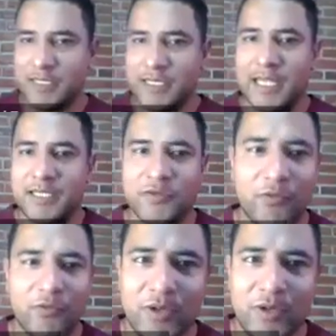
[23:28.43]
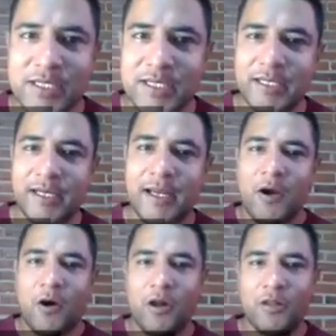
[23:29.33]
yet for the
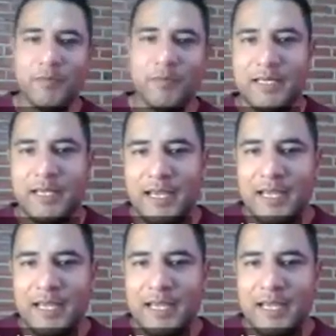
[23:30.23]
Olmec.